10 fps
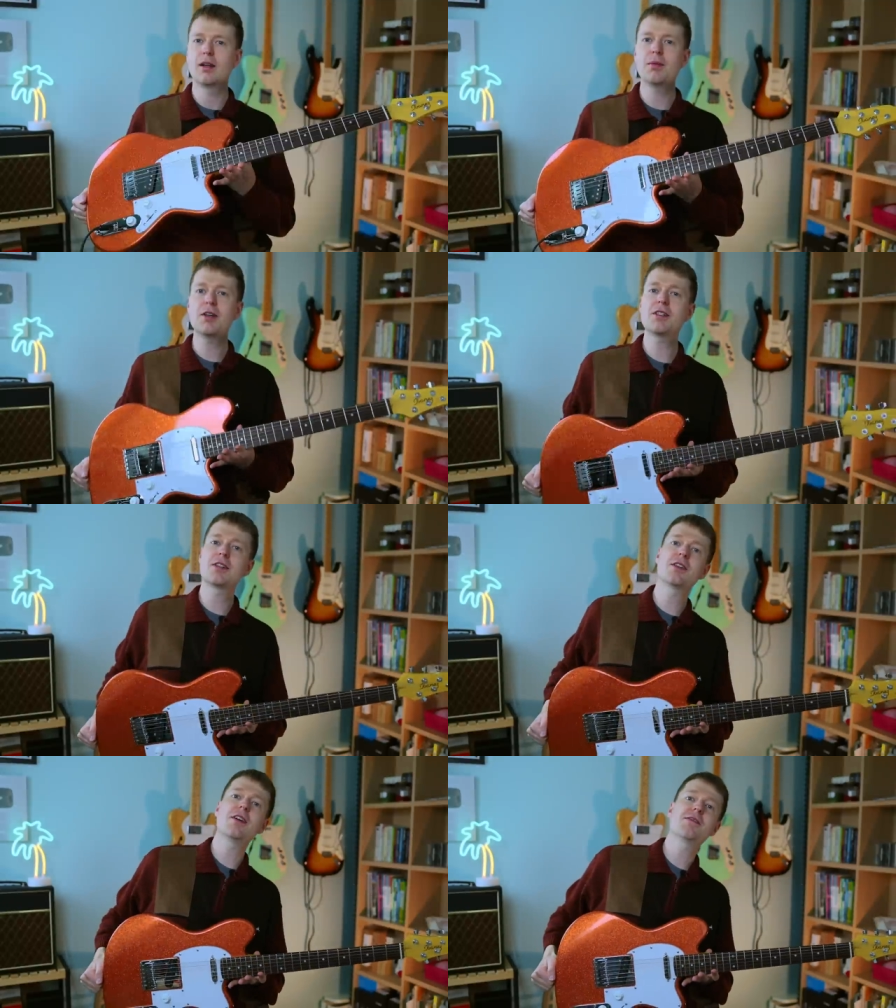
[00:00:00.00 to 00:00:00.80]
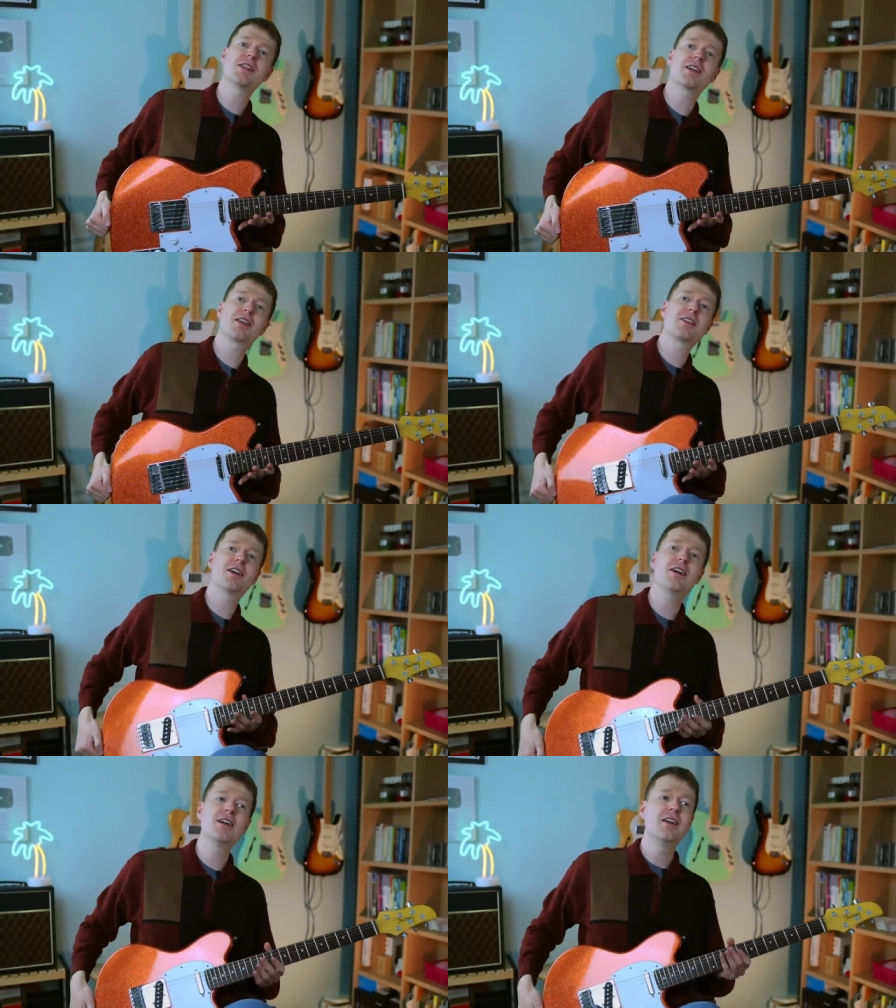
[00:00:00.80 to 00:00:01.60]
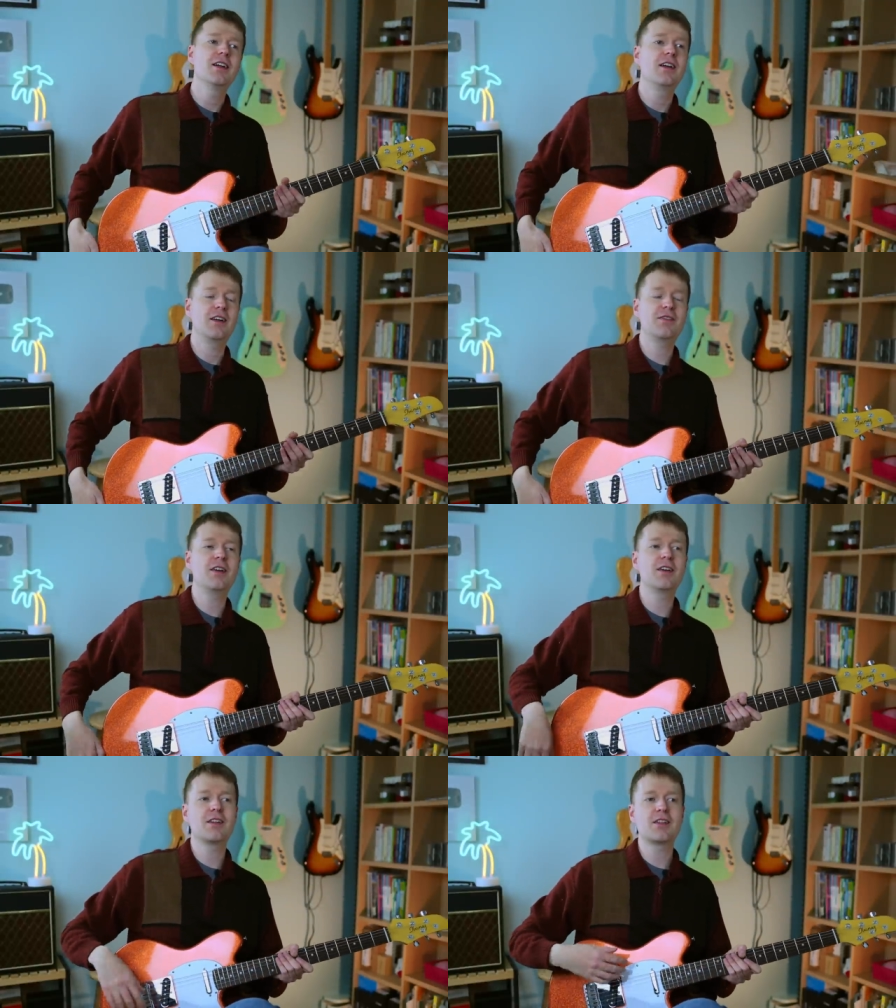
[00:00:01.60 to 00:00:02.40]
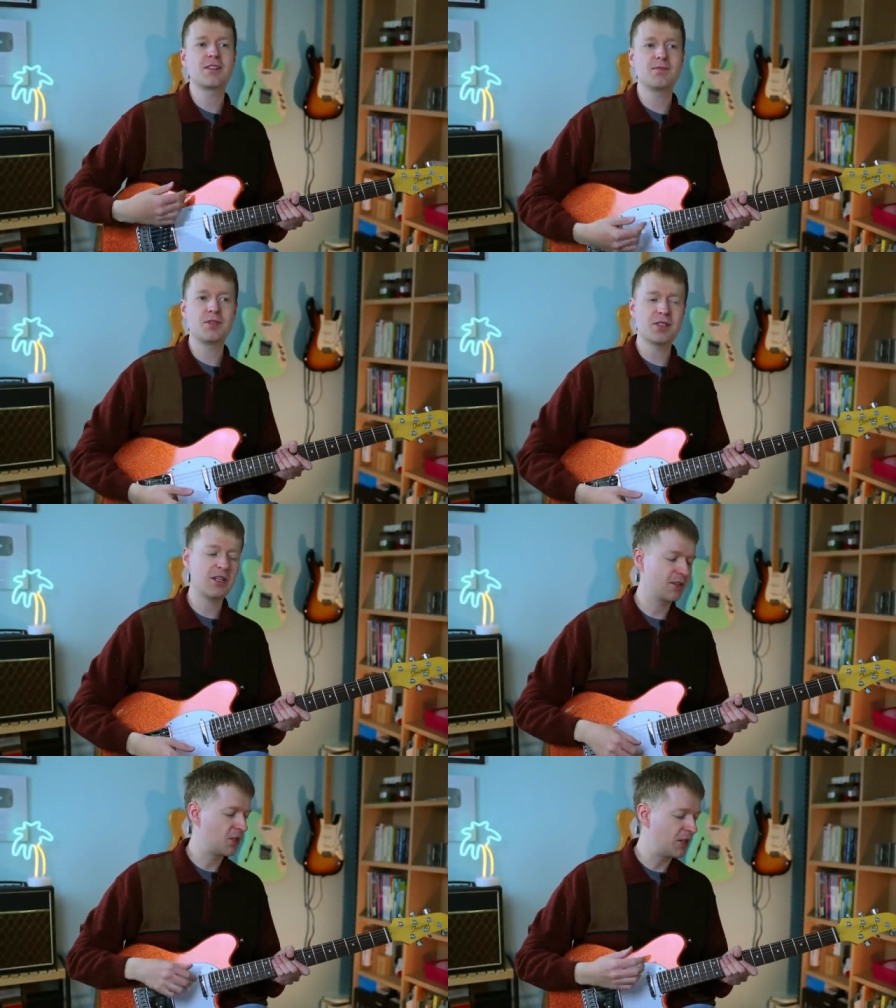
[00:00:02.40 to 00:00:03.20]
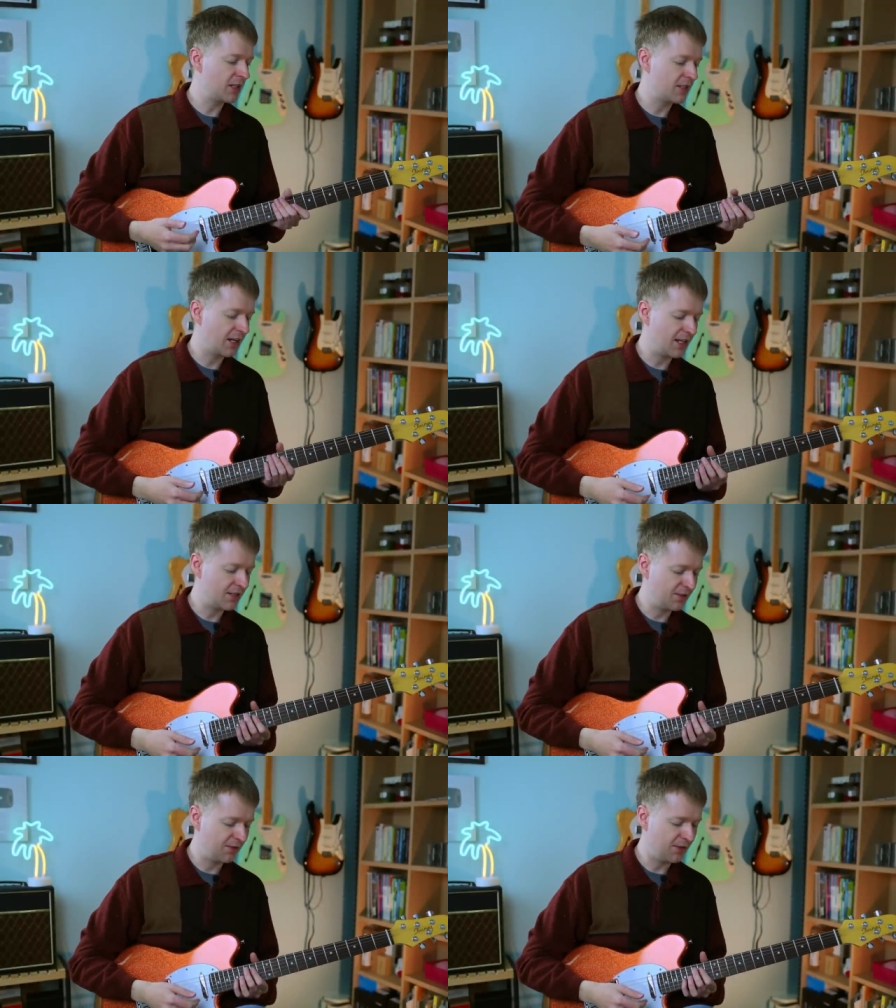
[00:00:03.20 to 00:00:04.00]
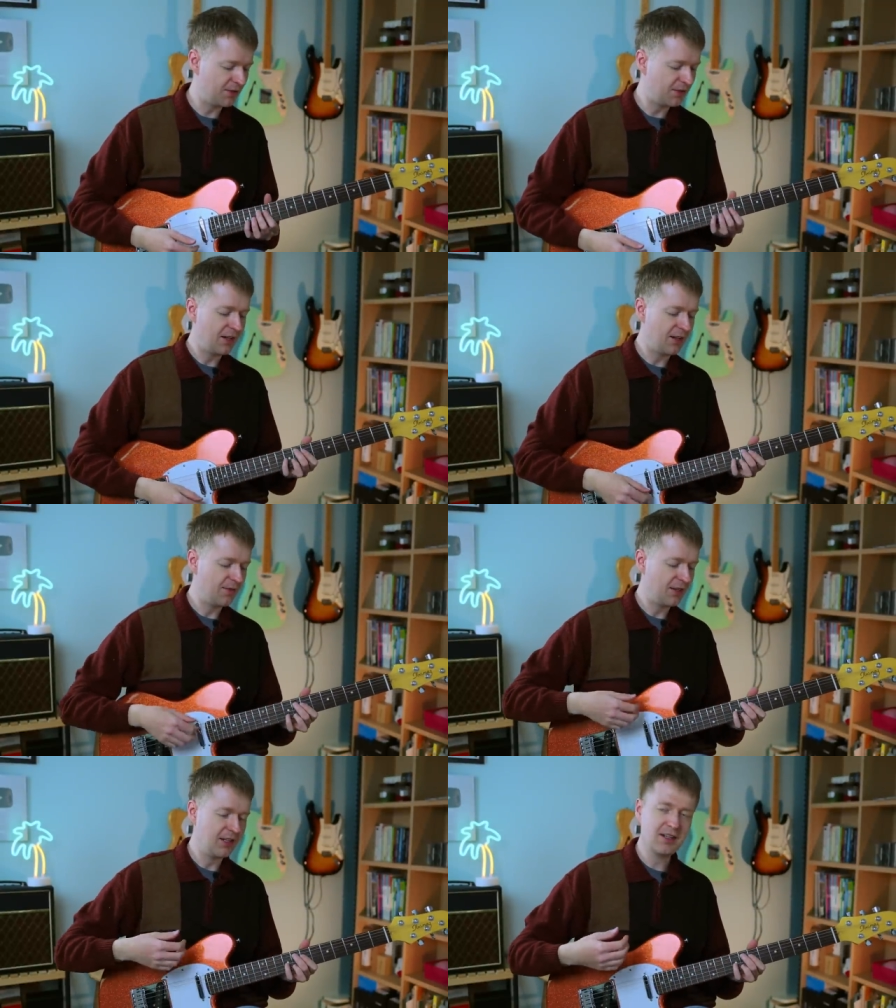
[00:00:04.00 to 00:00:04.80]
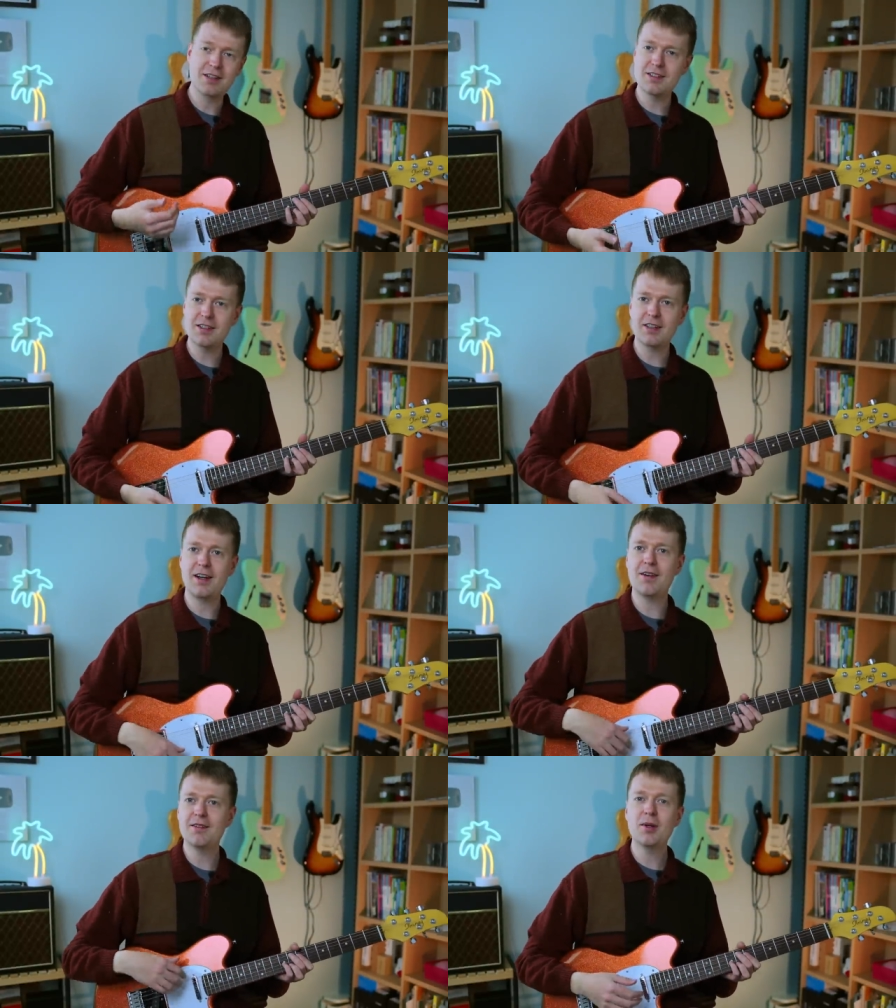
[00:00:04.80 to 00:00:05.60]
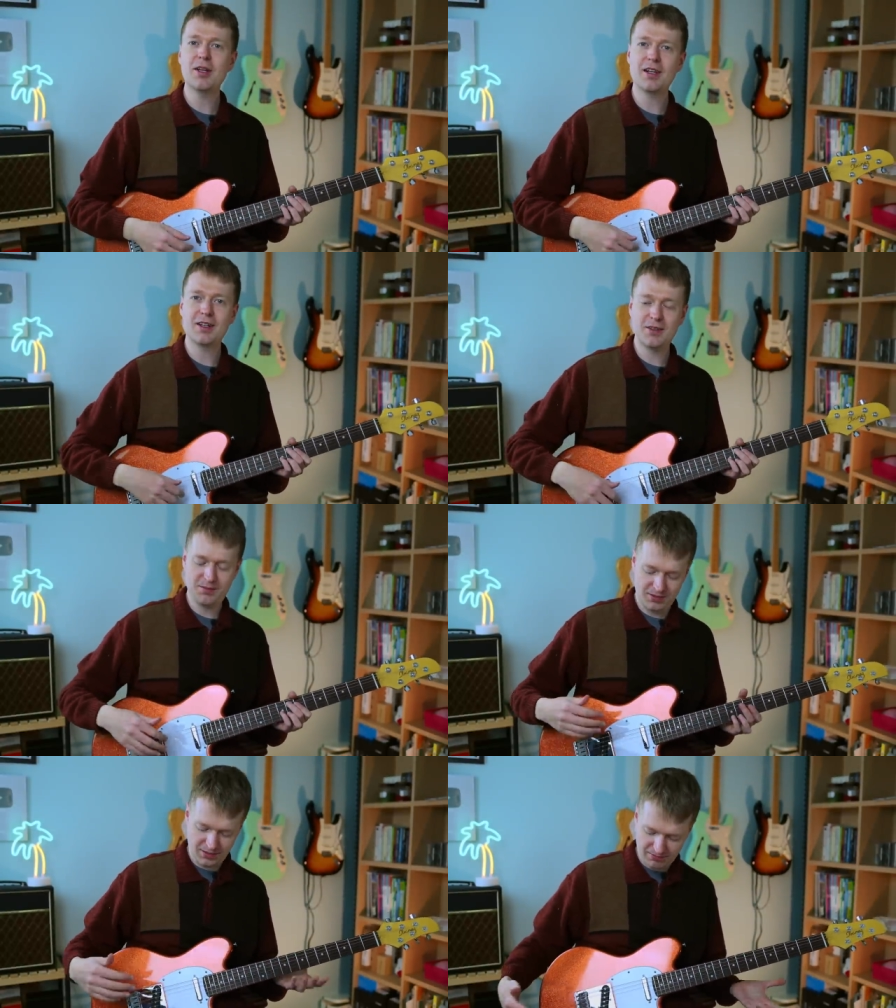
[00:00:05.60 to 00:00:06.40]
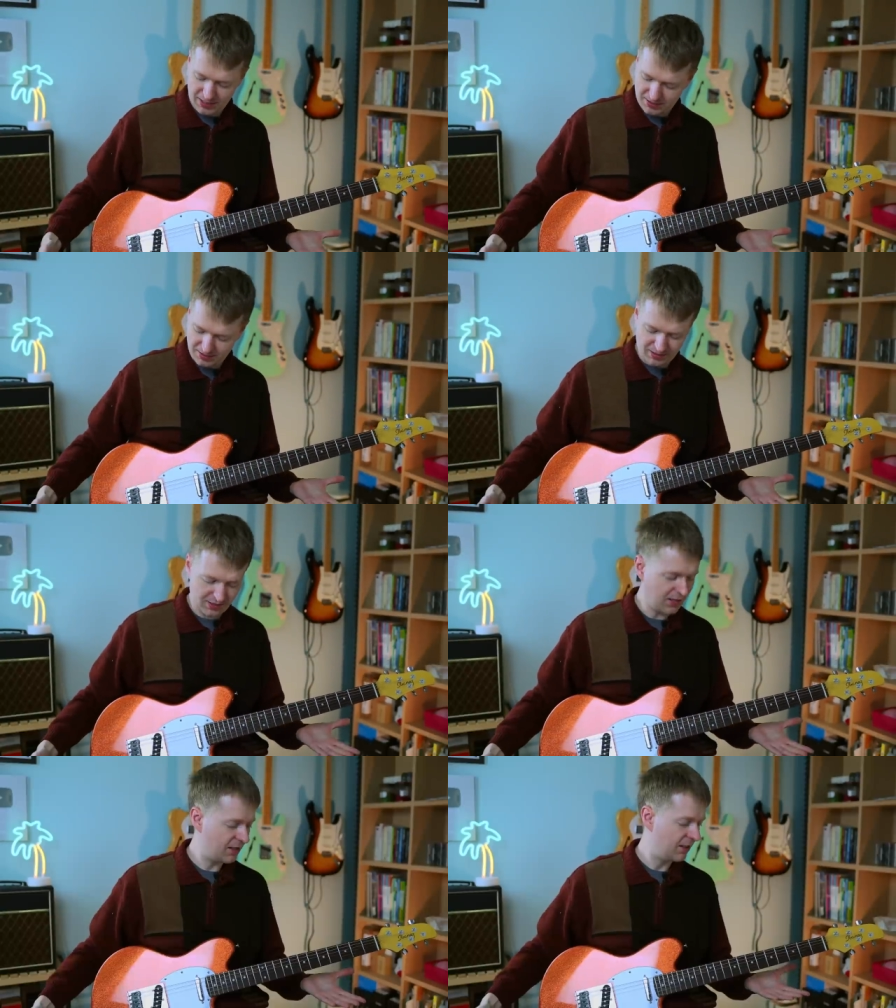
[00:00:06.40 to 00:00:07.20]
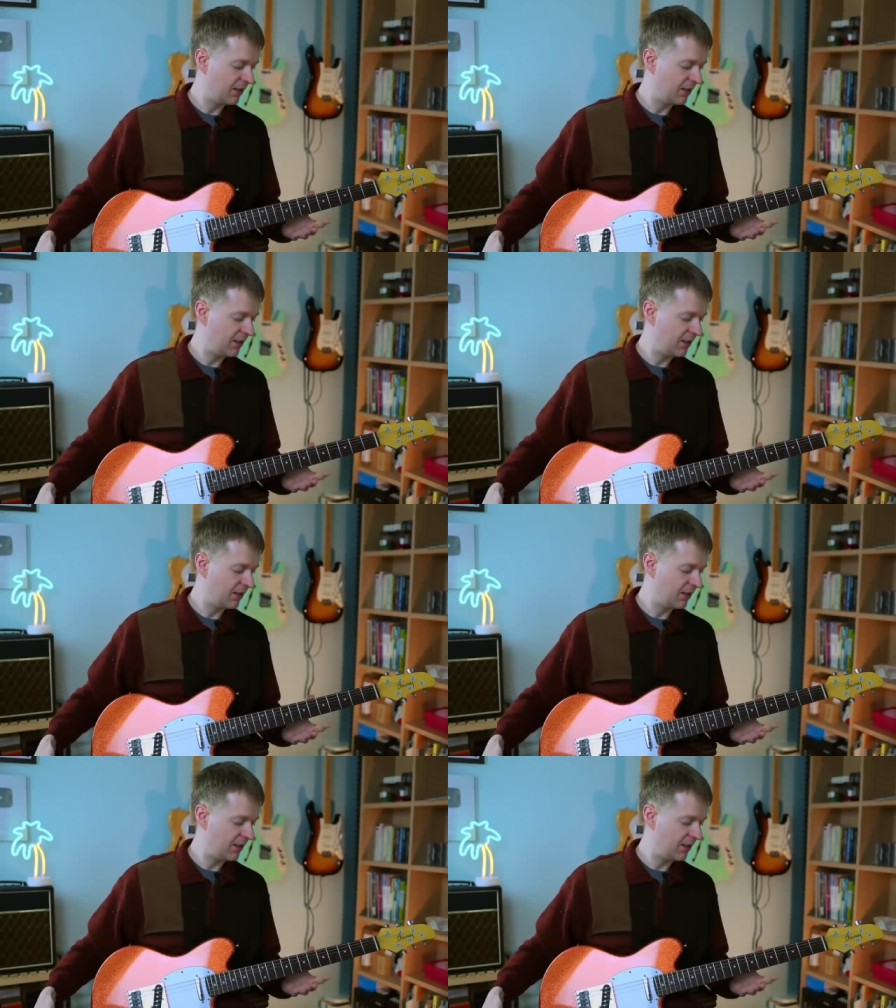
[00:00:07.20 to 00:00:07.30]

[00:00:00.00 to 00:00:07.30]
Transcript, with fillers: And because it's an offset guitar, I find this much like the Stratocaster feel, um, that you can sit down, put your leg up, you can rest the guitar,